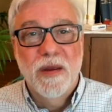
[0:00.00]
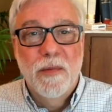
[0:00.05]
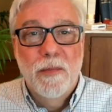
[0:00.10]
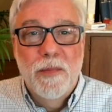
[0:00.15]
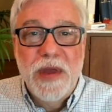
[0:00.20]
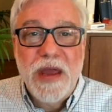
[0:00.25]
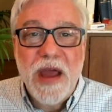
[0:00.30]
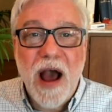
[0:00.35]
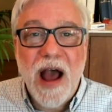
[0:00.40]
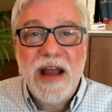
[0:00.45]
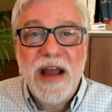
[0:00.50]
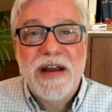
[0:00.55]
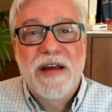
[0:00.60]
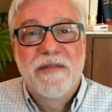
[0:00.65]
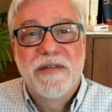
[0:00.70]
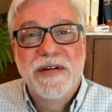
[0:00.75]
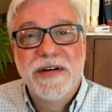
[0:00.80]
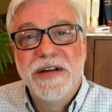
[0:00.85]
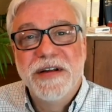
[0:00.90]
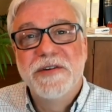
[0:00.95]
Behind
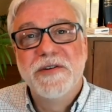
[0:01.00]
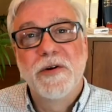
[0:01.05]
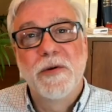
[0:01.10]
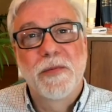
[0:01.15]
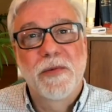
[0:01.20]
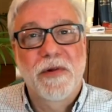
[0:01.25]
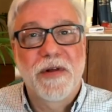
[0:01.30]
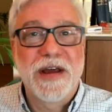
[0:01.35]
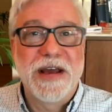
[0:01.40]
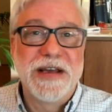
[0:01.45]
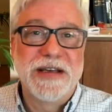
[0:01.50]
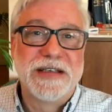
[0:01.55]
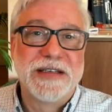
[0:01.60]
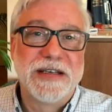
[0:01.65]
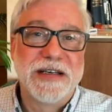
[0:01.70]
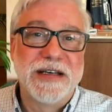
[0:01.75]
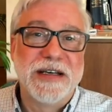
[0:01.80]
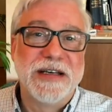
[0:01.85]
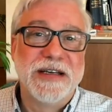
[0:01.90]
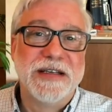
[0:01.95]
every digital
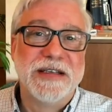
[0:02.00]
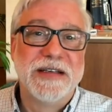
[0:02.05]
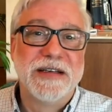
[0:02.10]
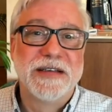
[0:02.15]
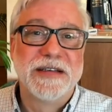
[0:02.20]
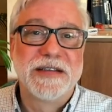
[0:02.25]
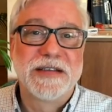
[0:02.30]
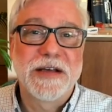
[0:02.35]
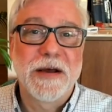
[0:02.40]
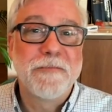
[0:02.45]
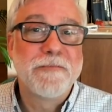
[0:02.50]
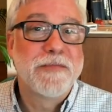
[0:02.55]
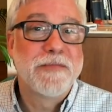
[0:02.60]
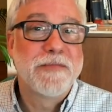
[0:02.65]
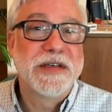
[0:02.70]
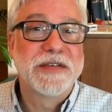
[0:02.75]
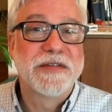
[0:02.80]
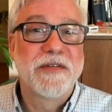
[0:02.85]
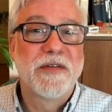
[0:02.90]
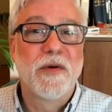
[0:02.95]
place is some
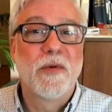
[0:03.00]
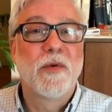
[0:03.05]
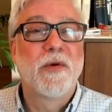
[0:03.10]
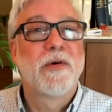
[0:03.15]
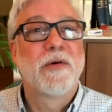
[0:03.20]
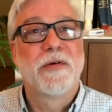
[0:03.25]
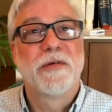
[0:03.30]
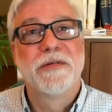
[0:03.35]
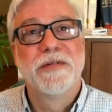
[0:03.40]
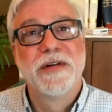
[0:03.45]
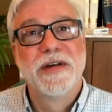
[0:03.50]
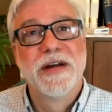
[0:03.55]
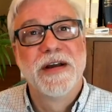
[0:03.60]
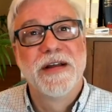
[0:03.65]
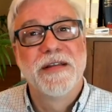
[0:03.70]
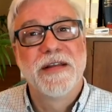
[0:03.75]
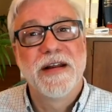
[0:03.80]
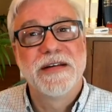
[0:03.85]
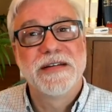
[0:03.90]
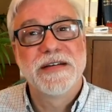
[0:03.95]
piece of the world
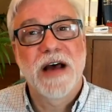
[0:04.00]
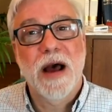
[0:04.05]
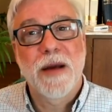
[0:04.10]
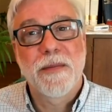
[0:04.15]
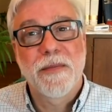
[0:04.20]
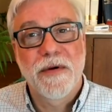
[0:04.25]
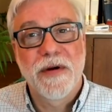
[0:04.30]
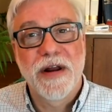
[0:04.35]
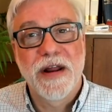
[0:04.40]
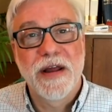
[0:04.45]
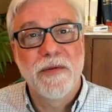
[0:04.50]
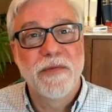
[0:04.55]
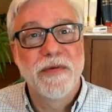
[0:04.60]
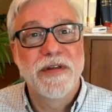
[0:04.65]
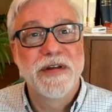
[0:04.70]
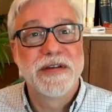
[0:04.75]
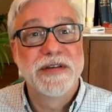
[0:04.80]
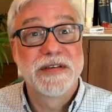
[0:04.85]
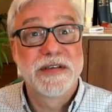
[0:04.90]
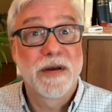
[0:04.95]
that is operating
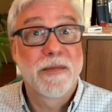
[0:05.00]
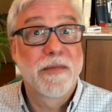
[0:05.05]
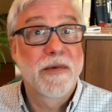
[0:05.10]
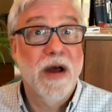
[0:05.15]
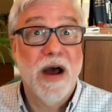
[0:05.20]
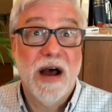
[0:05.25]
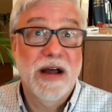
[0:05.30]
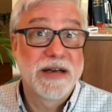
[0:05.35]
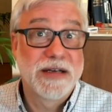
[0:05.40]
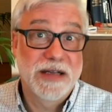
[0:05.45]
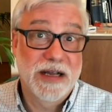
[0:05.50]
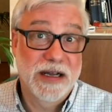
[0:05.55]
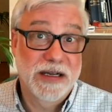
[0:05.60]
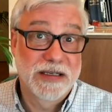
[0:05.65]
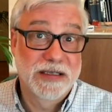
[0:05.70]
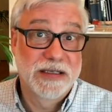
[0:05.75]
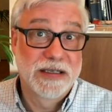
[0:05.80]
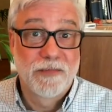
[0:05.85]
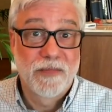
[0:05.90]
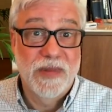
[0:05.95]
within some
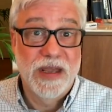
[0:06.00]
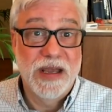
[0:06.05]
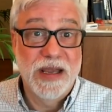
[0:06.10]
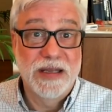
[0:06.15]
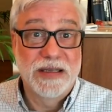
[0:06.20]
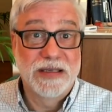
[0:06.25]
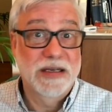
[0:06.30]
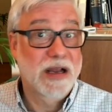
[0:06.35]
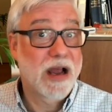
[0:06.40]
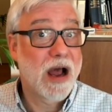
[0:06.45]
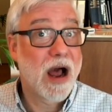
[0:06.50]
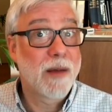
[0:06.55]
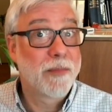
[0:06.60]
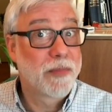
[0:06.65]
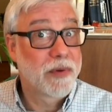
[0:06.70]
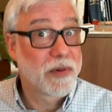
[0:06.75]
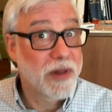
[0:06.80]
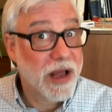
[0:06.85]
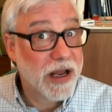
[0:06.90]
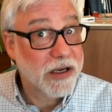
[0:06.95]
context. It's a
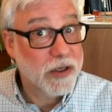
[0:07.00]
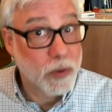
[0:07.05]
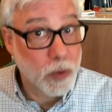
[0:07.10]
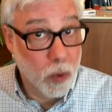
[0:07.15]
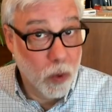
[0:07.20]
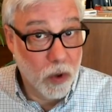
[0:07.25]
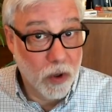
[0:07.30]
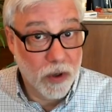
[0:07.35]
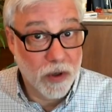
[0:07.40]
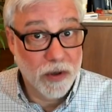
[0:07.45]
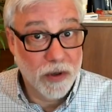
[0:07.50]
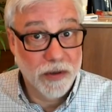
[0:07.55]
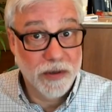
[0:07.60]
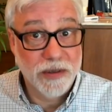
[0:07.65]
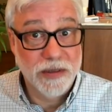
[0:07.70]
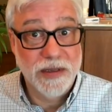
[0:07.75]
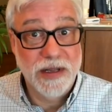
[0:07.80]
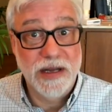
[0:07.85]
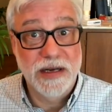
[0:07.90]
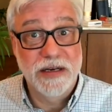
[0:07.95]
complex world
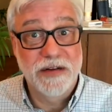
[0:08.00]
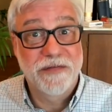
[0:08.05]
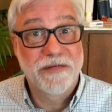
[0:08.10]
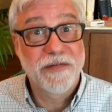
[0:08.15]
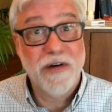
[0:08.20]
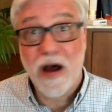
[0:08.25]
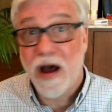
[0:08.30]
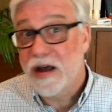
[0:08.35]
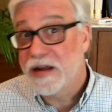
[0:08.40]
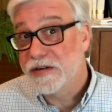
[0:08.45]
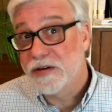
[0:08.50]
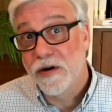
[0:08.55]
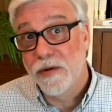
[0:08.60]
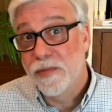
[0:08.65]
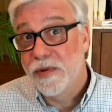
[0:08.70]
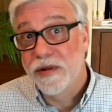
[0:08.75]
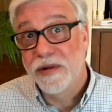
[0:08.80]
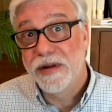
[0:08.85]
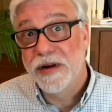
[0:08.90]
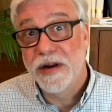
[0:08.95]
that defies our
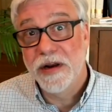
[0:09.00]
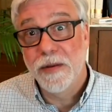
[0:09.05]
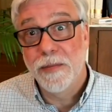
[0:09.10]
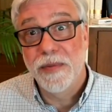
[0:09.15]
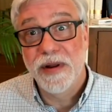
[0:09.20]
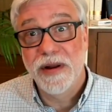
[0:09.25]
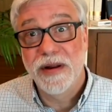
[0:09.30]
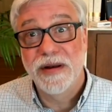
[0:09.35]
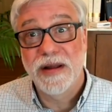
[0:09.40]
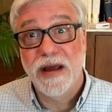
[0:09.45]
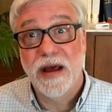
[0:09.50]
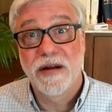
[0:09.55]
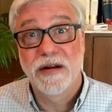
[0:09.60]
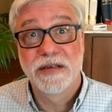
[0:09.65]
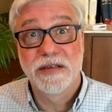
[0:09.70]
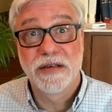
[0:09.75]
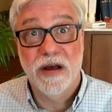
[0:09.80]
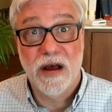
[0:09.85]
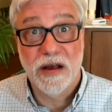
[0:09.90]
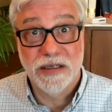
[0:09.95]
ability to pin it down
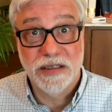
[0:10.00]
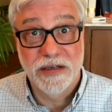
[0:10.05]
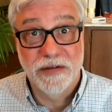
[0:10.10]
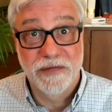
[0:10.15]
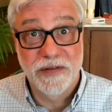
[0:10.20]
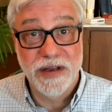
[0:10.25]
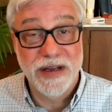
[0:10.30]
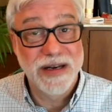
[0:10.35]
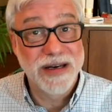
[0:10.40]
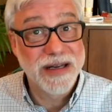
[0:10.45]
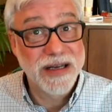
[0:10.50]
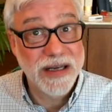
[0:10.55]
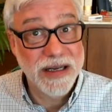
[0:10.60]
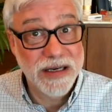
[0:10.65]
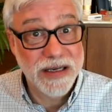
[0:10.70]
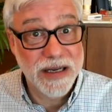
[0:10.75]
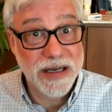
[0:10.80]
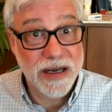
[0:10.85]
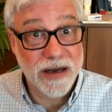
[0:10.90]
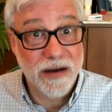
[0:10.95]
exhaustively in
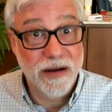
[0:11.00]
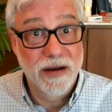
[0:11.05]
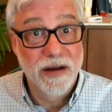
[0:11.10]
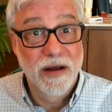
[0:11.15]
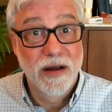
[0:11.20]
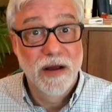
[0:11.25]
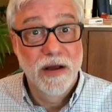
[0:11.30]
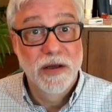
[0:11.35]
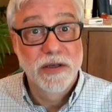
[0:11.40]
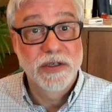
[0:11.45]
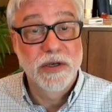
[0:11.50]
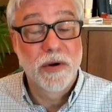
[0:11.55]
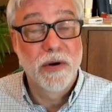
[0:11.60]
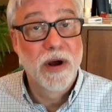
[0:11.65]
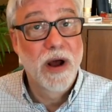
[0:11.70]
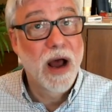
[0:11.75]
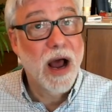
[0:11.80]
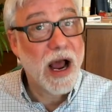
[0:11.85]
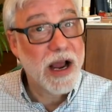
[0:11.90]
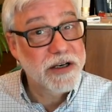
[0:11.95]
detail. So
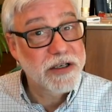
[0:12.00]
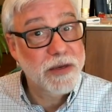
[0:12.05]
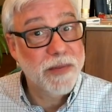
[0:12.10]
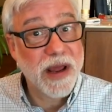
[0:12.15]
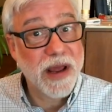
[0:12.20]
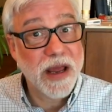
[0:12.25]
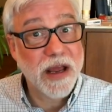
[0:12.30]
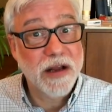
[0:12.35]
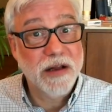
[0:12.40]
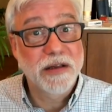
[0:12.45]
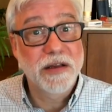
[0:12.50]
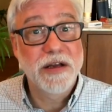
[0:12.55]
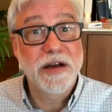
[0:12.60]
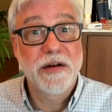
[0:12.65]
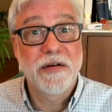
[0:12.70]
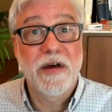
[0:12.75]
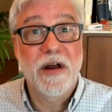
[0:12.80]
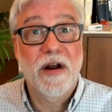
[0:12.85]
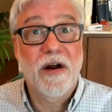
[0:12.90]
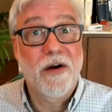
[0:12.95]
I should make it
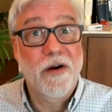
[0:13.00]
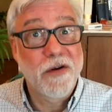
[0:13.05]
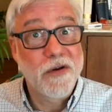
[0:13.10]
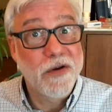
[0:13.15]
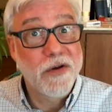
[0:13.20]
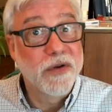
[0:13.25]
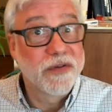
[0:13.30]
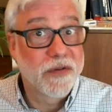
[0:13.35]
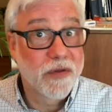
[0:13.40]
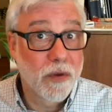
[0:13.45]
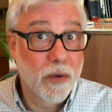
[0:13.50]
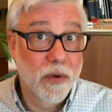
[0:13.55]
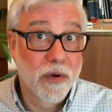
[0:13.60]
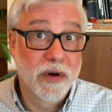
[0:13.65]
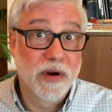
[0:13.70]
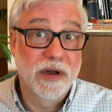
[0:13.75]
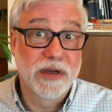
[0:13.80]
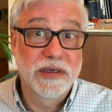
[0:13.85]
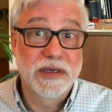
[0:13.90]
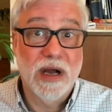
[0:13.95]
clear that our use of the
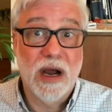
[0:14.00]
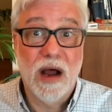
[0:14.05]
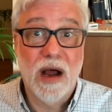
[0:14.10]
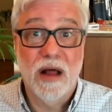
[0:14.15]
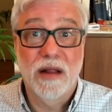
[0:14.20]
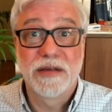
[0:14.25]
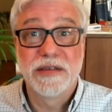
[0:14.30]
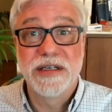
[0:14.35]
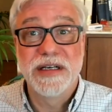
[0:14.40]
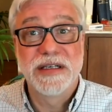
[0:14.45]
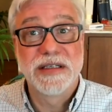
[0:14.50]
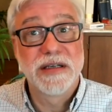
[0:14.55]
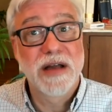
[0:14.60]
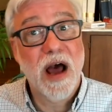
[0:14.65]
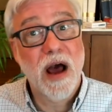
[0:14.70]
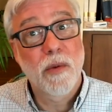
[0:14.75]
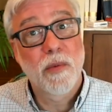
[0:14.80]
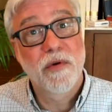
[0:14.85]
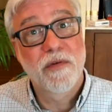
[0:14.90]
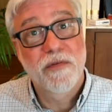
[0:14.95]
word ontology is
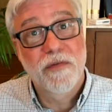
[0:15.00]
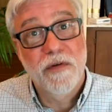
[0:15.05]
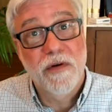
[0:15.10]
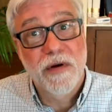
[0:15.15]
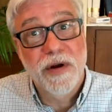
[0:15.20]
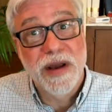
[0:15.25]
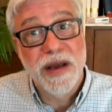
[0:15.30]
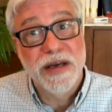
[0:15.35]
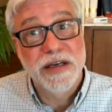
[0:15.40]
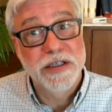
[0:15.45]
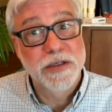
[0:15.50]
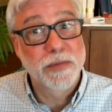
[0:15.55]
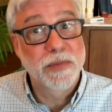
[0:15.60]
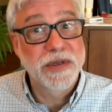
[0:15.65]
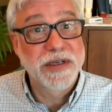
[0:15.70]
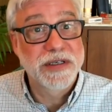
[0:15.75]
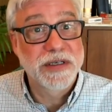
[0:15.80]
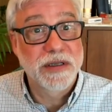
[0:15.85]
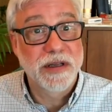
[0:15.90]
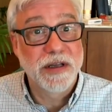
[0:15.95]
not referring
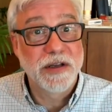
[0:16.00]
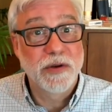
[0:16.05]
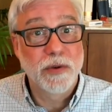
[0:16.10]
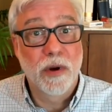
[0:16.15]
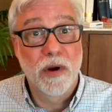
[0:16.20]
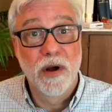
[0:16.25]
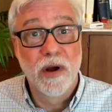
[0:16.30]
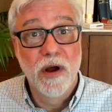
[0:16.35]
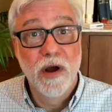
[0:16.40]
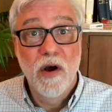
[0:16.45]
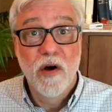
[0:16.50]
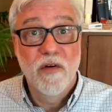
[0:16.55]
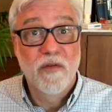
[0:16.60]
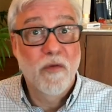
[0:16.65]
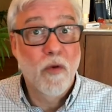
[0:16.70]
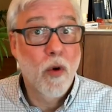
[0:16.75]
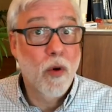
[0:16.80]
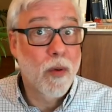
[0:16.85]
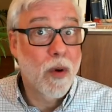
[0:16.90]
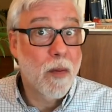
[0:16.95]
explicitly to a
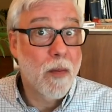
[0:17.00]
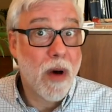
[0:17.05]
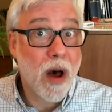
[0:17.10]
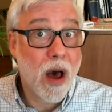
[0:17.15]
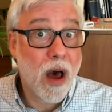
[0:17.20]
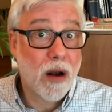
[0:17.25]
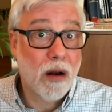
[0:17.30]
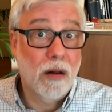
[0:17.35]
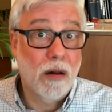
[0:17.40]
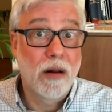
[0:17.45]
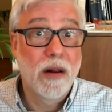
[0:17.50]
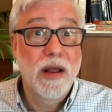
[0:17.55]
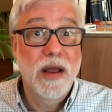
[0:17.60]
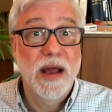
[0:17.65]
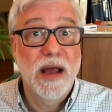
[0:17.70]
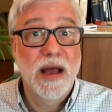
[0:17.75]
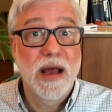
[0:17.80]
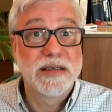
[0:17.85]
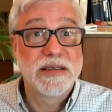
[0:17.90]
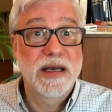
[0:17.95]
formal model
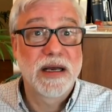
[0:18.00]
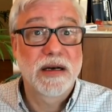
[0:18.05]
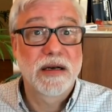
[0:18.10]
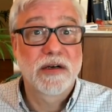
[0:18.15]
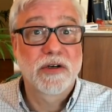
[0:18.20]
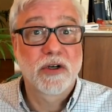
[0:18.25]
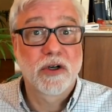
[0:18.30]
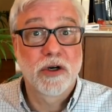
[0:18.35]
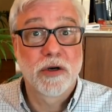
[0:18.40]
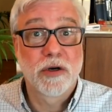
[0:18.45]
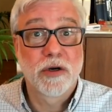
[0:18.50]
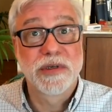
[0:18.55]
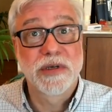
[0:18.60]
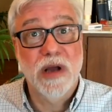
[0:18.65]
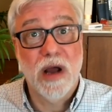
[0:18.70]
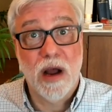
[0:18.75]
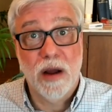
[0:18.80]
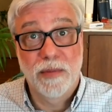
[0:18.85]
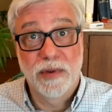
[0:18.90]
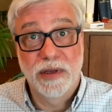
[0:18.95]
as that term is
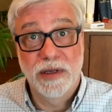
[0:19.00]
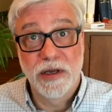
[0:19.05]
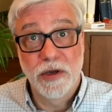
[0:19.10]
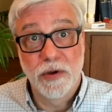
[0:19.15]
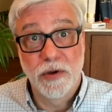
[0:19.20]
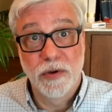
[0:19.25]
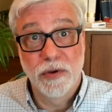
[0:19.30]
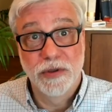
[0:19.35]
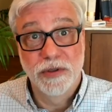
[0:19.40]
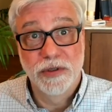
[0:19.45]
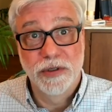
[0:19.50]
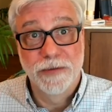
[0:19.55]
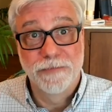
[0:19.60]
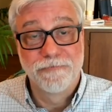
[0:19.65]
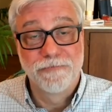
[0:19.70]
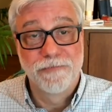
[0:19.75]
commonly used.